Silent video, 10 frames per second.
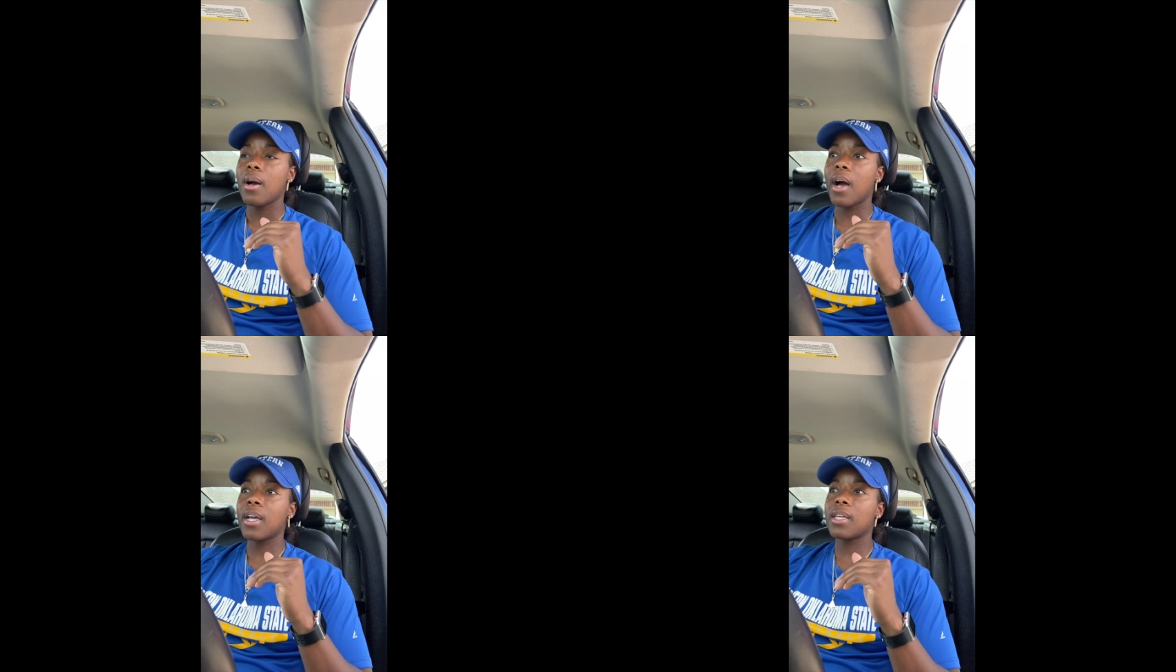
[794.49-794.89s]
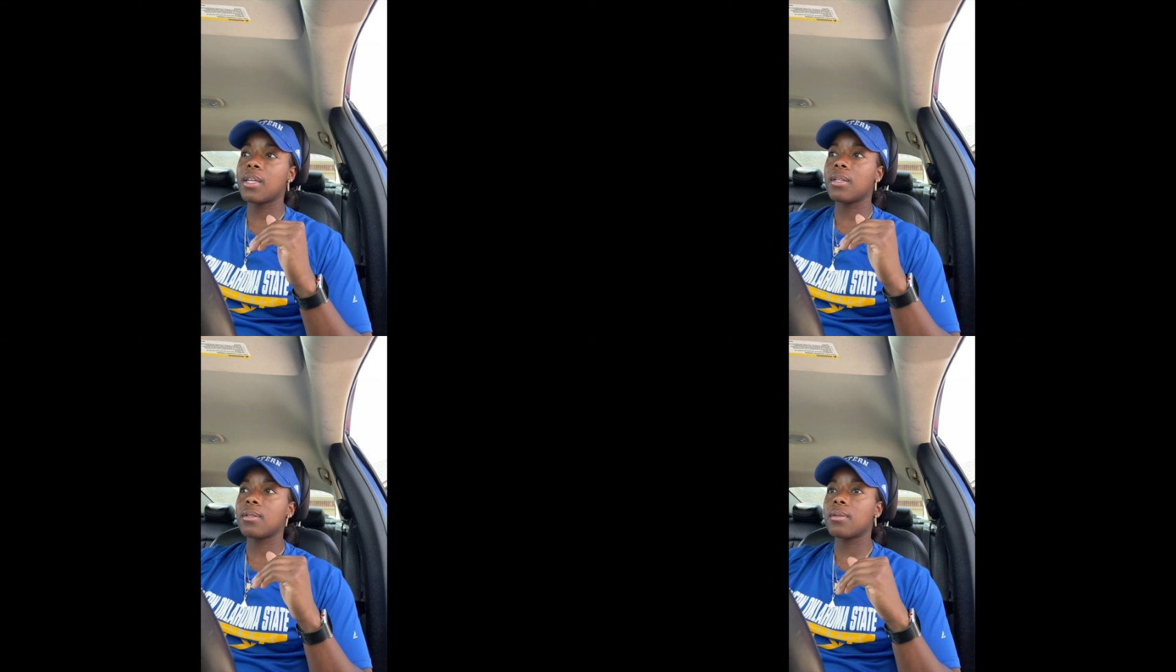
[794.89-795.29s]
I
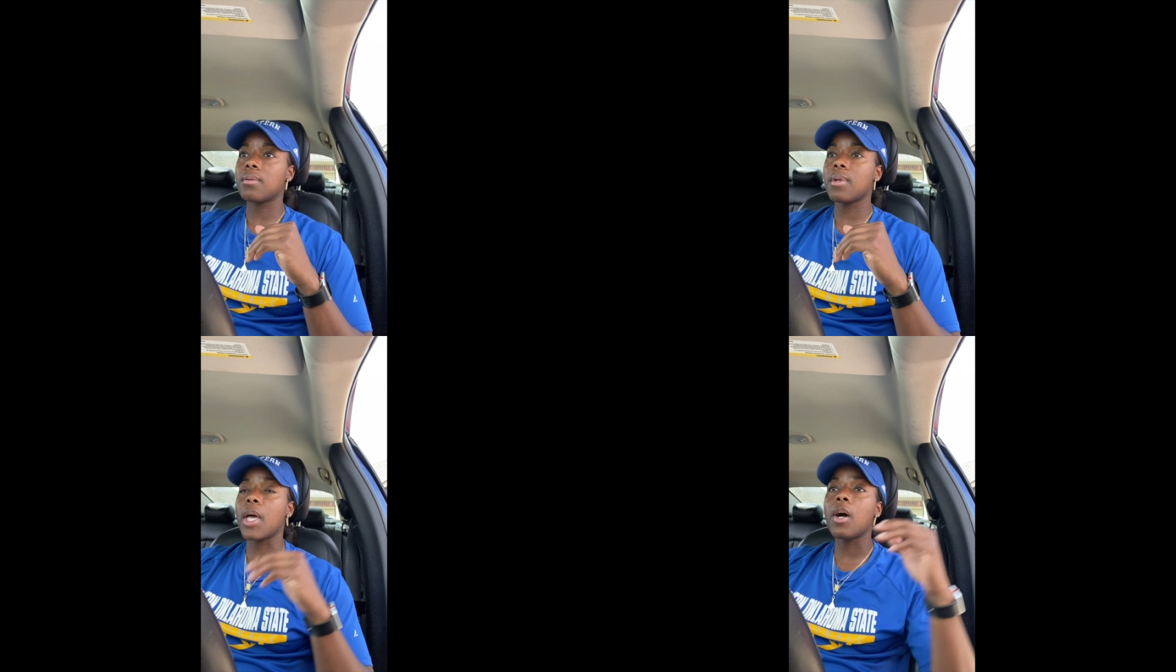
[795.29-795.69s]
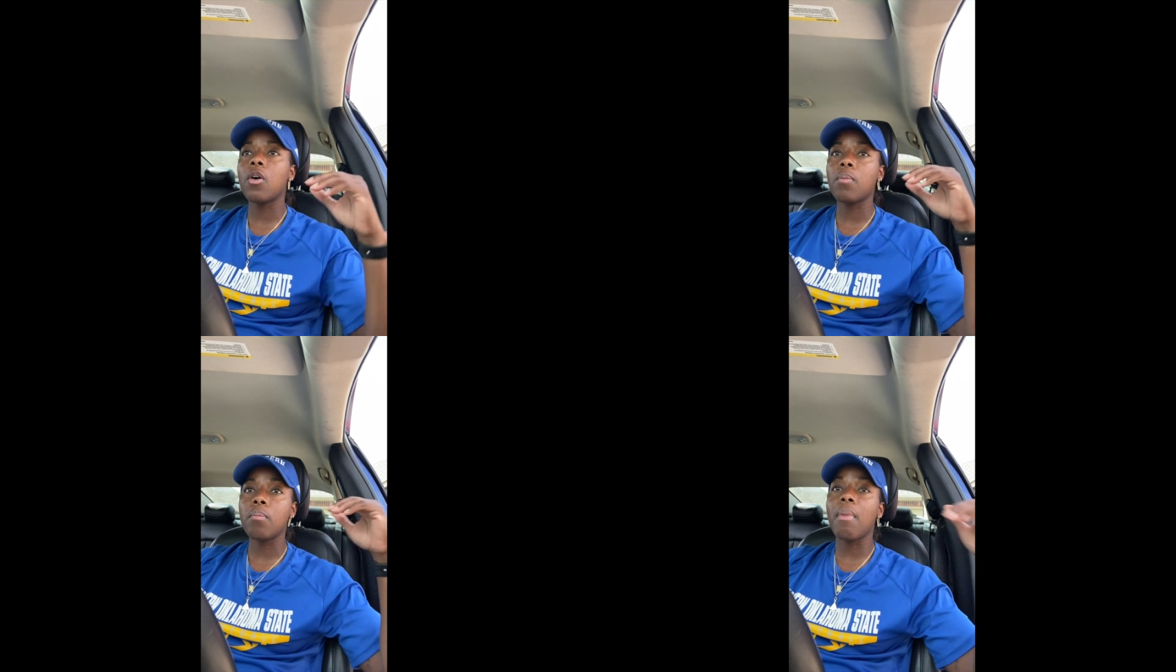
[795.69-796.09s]
can
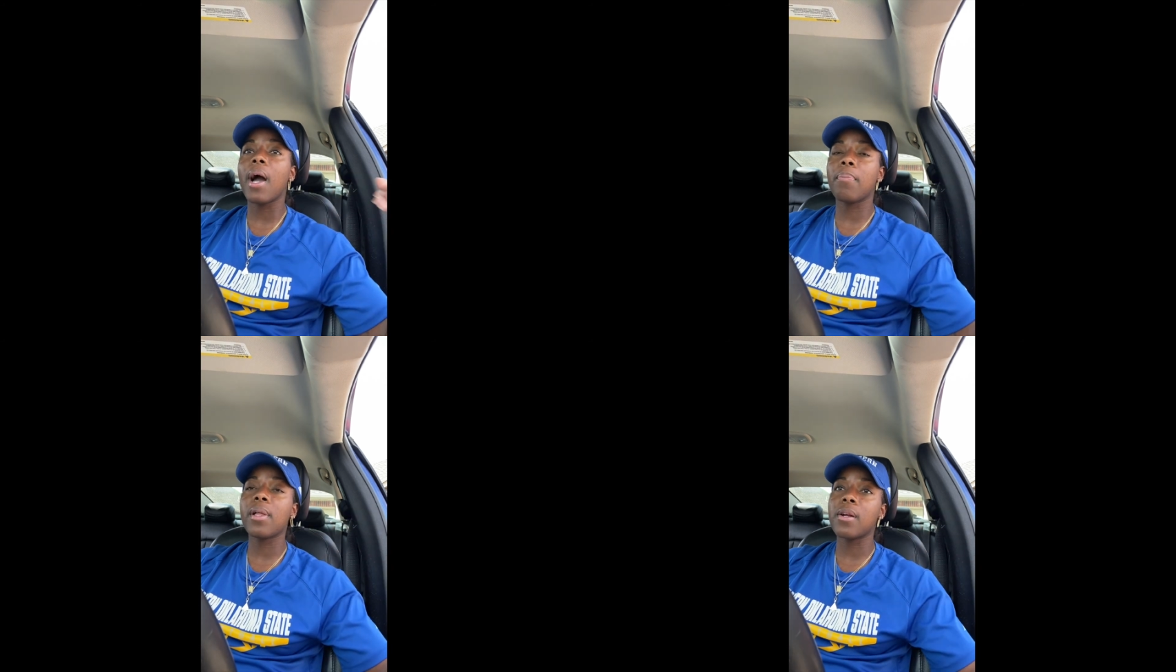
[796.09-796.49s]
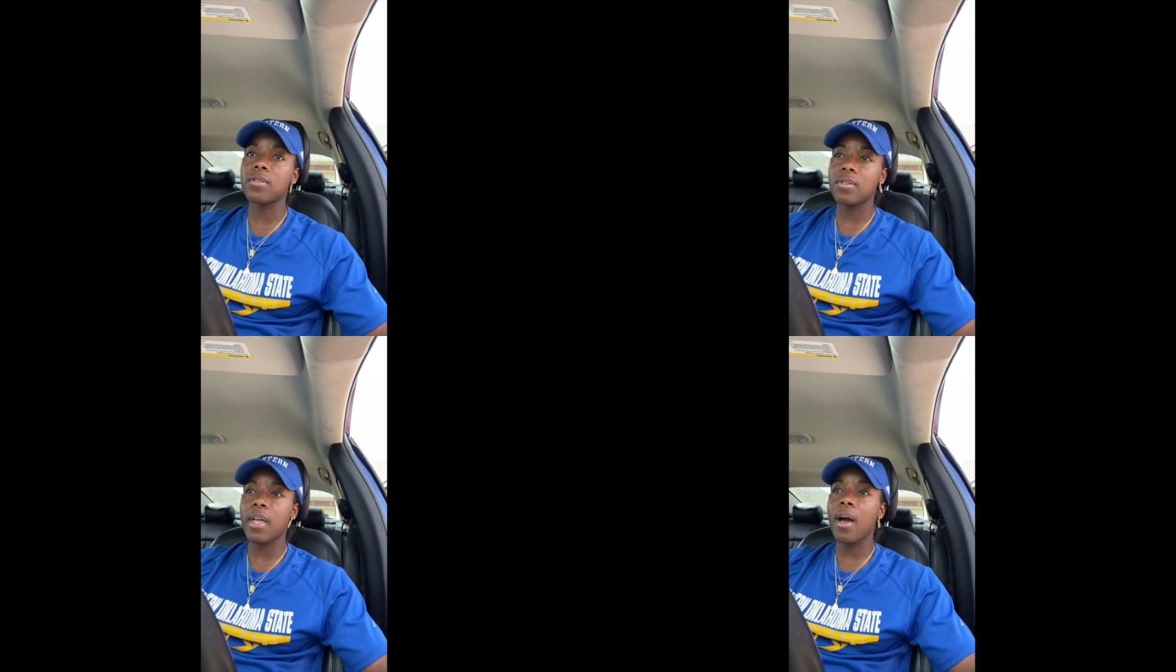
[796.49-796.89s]
help my
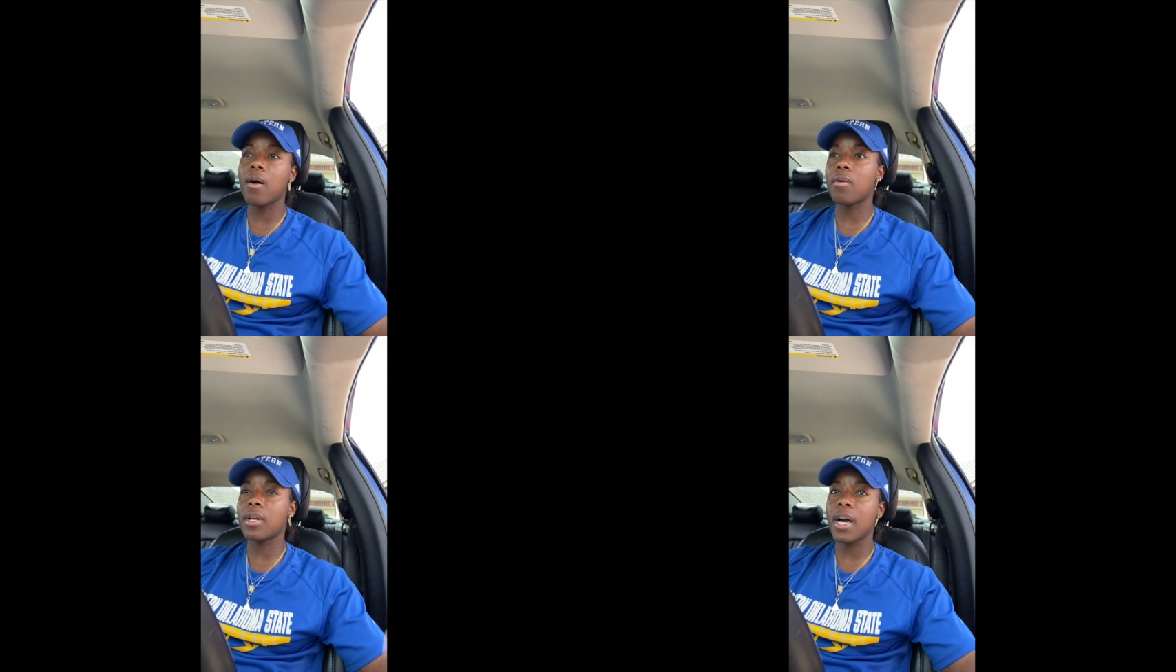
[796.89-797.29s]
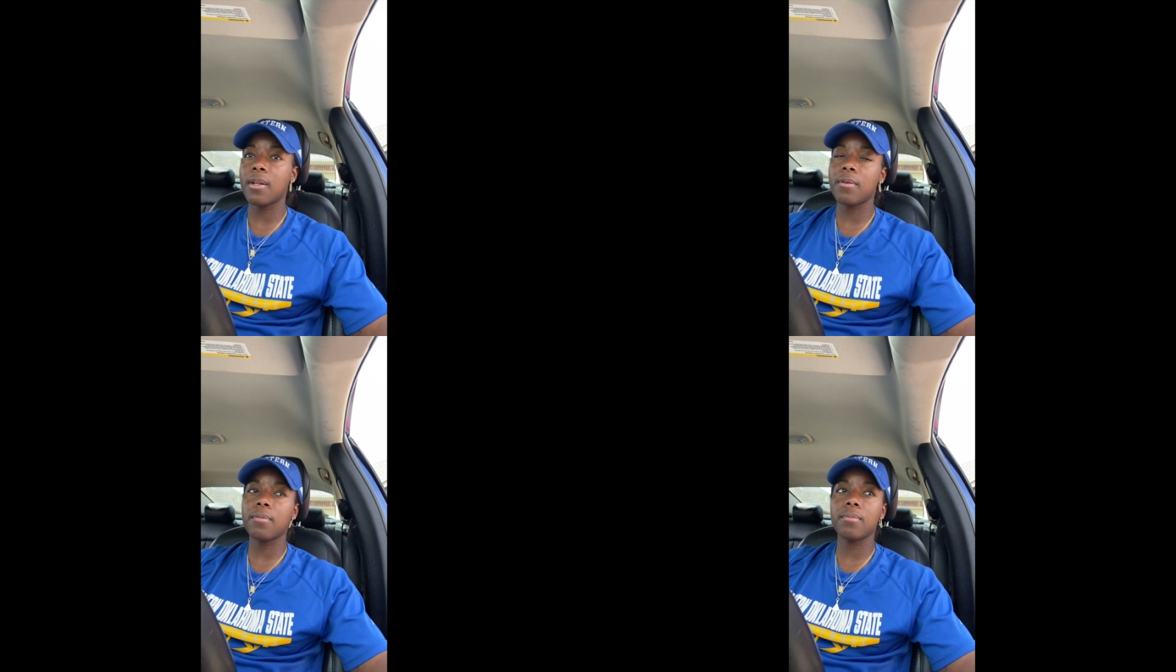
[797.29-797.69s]
players now kind
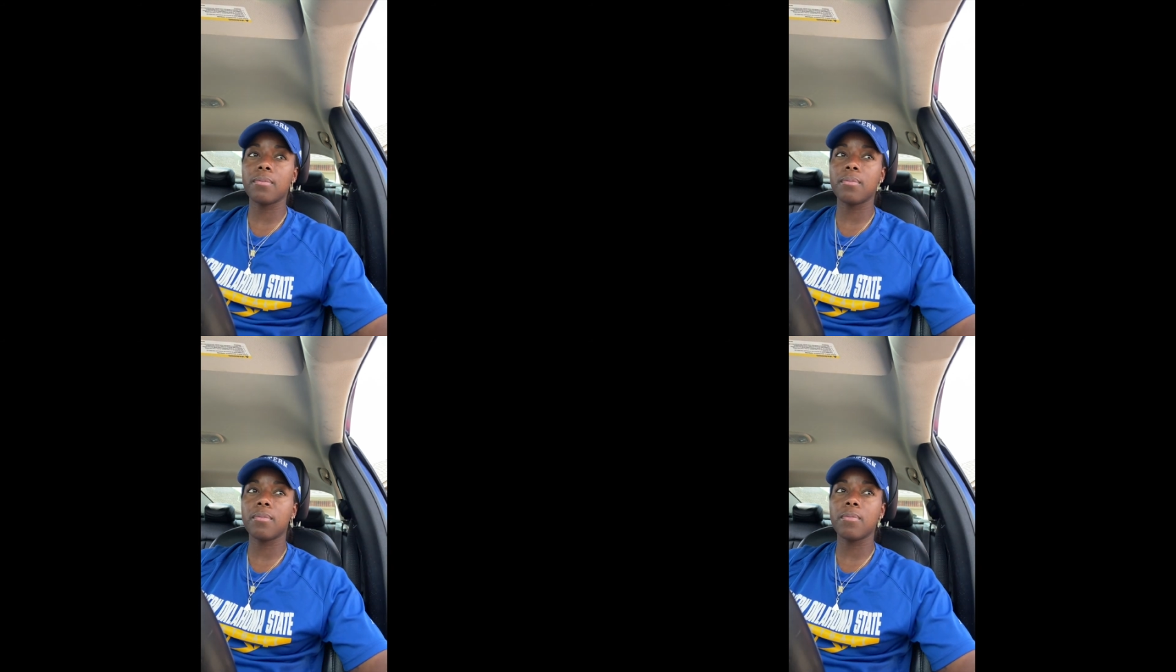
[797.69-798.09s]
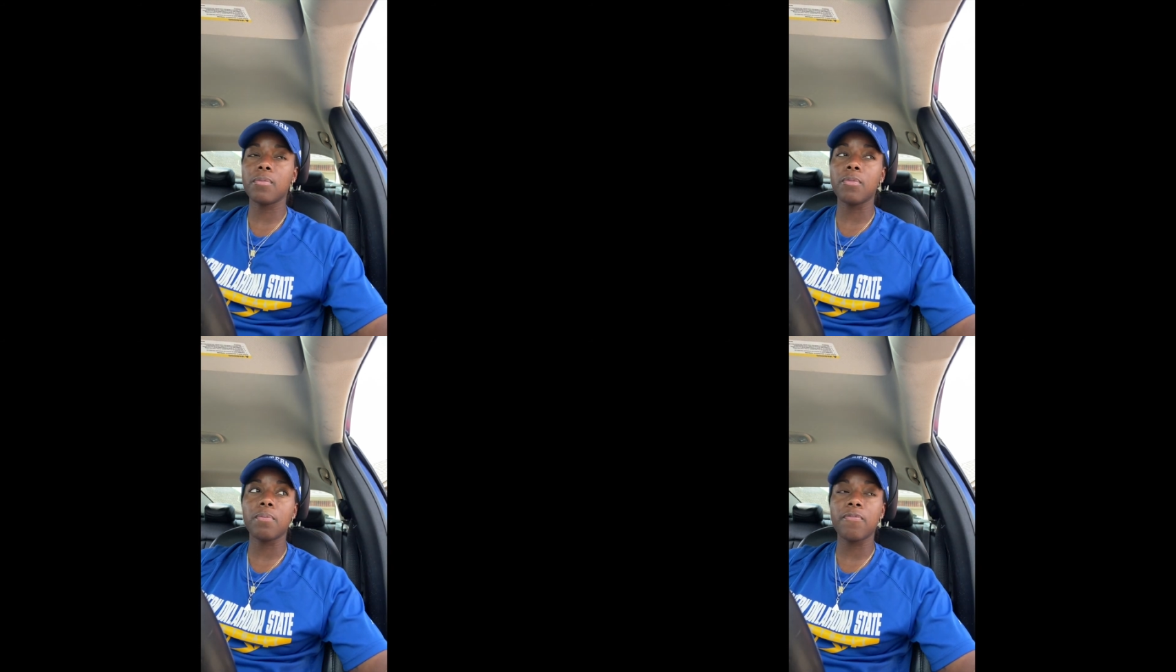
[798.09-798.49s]
of
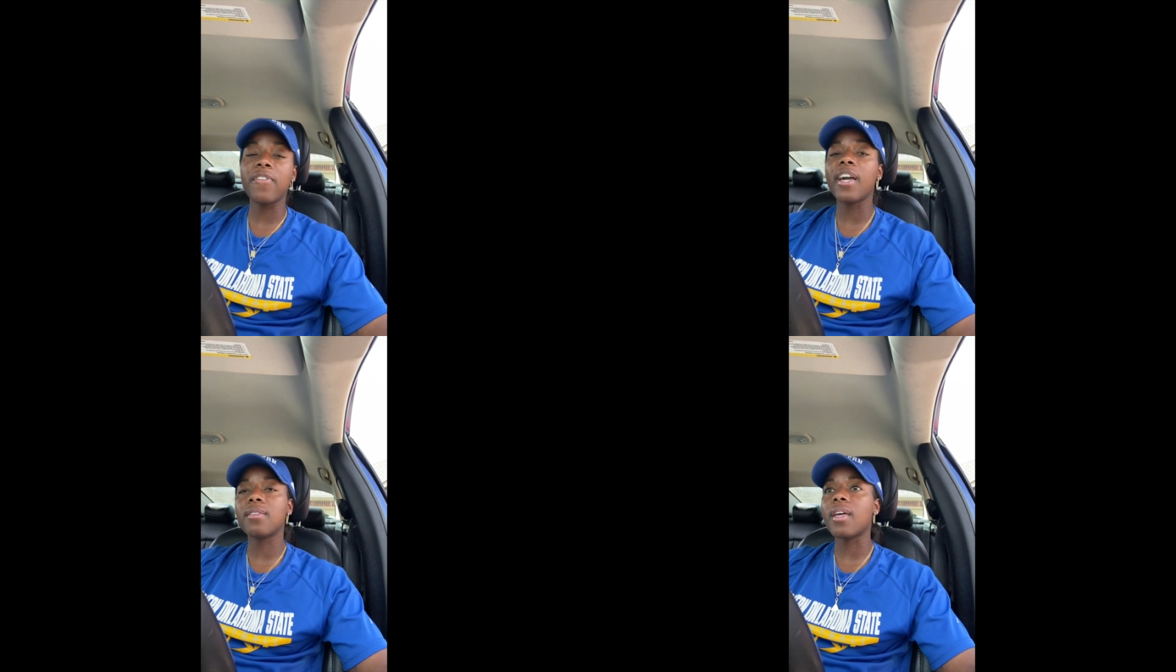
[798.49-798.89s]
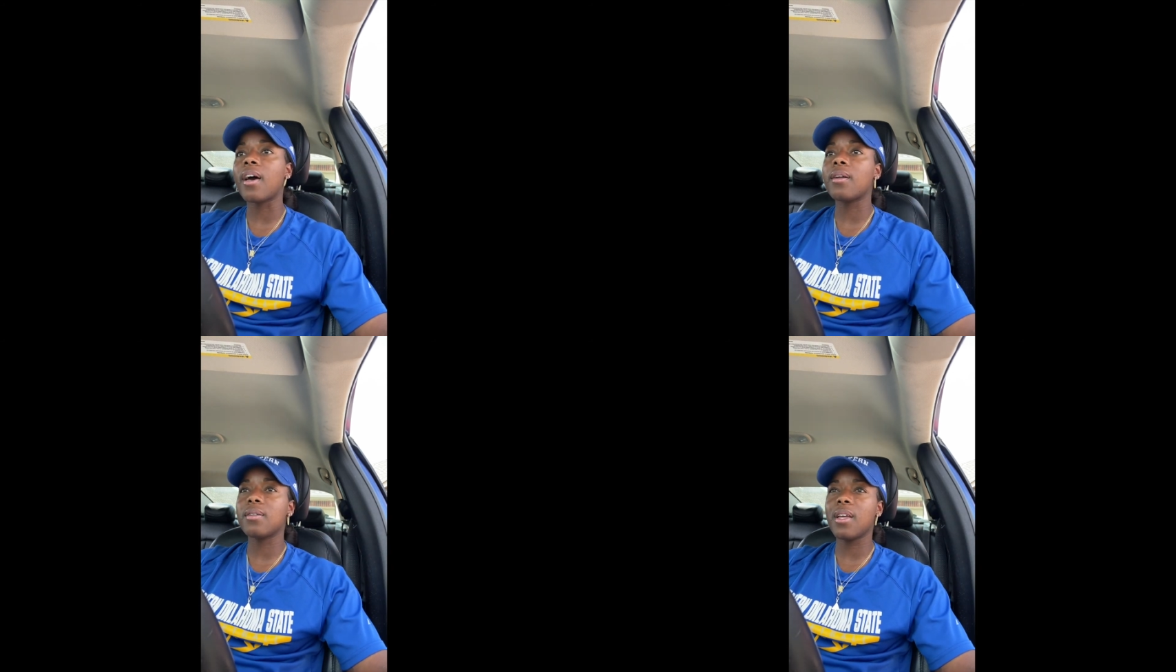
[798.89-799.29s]
fight
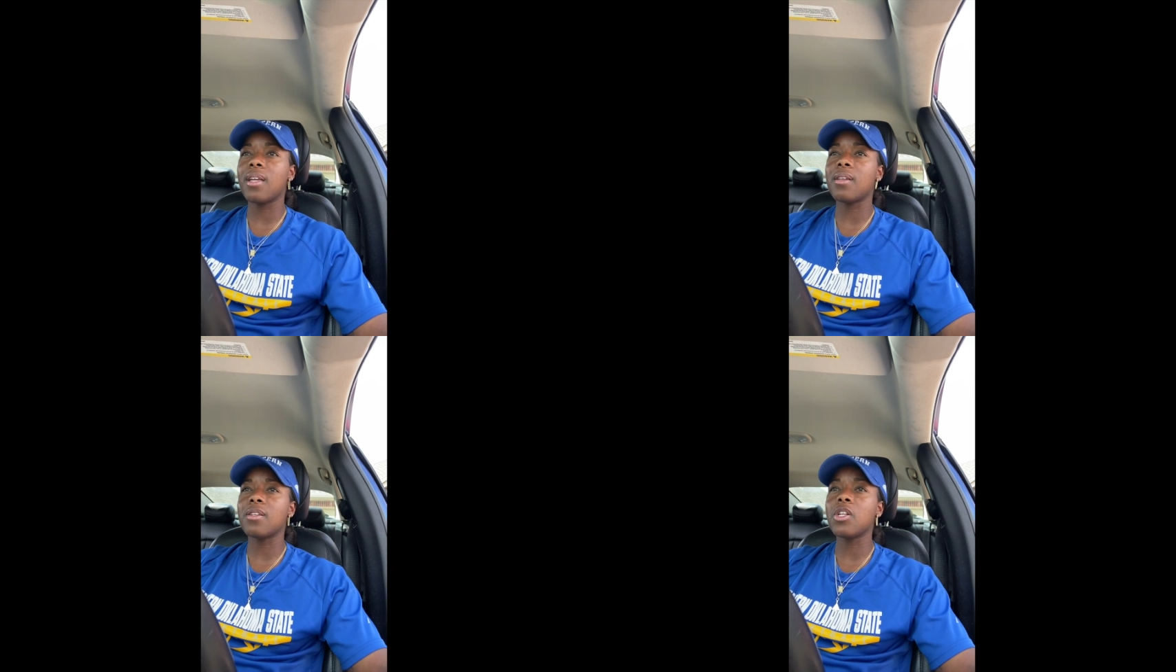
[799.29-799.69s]
that, and